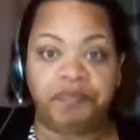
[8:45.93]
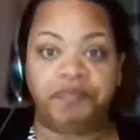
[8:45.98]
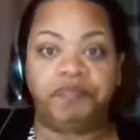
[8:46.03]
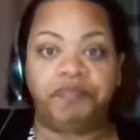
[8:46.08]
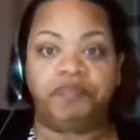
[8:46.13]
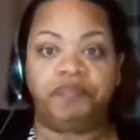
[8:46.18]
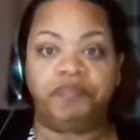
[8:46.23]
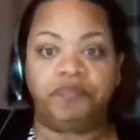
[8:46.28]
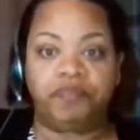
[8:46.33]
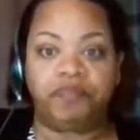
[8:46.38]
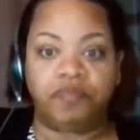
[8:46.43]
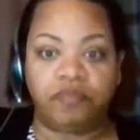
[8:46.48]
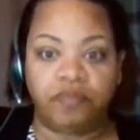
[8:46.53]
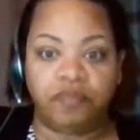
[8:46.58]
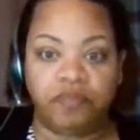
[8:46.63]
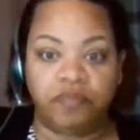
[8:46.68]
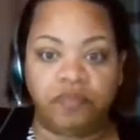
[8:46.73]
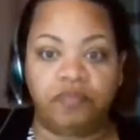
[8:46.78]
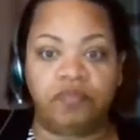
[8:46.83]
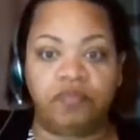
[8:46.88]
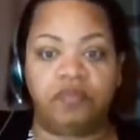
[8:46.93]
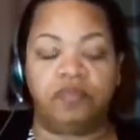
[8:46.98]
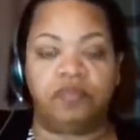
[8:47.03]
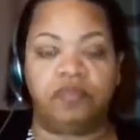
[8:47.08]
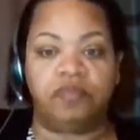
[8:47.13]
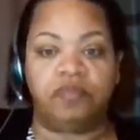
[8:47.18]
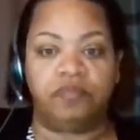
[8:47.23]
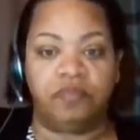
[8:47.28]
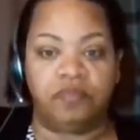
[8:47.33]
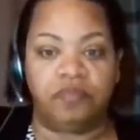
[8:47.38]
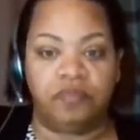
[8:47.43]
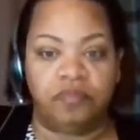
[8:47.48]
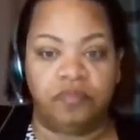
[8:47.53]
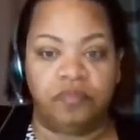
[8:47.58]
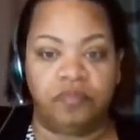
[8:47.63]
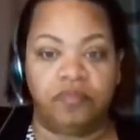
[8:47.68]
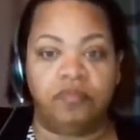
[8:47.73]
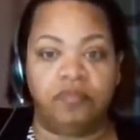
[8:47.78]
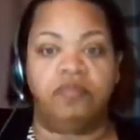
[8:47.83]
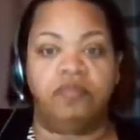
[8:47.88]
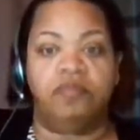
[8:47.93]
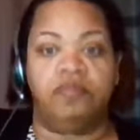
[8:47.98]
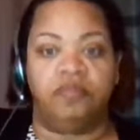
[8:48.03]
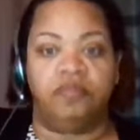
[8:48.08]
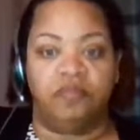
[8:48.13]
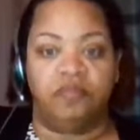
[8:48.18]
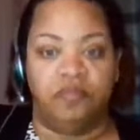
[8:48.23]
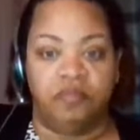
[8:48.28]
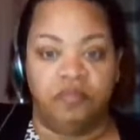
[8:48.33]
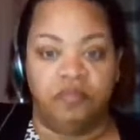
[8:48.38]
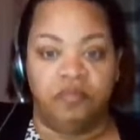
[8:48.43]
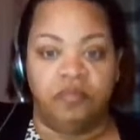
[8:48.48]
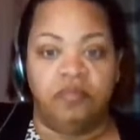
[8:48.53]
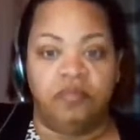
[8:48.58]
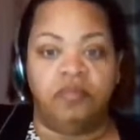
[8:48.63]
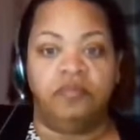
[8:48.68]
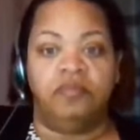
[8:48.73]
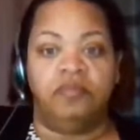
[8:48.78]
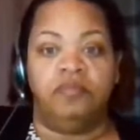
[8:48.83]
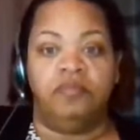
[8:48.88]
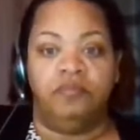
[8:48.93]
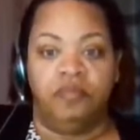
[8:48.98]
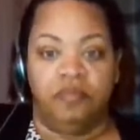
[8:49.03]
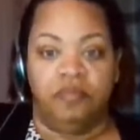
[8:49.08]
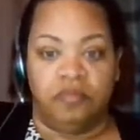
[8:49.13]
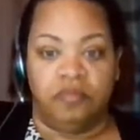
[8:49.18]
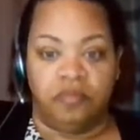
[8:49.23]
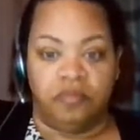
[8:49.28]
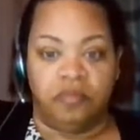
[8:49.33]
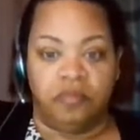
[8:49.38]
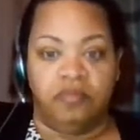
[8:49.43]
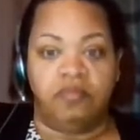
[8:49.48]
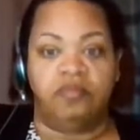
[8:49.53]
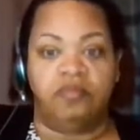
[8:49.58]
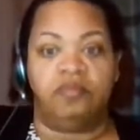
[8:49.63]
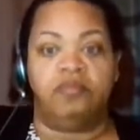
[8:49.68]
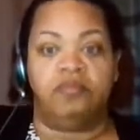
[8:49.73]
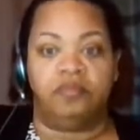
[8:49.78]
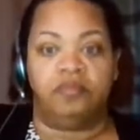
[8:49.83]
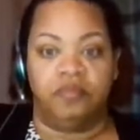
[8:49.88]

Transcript: (silent)